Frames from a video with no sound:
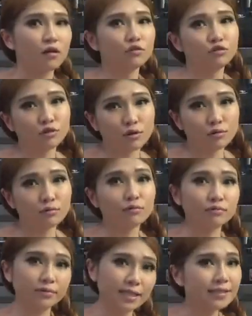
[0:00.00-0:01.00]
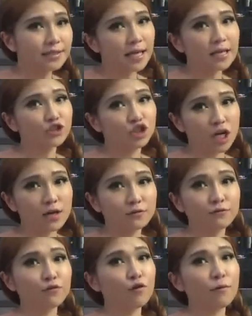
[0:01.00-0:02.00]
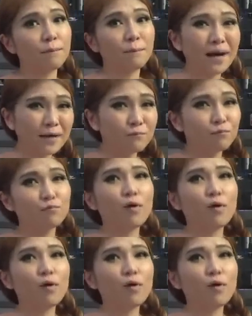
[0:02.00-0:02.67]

So this got shelved for a month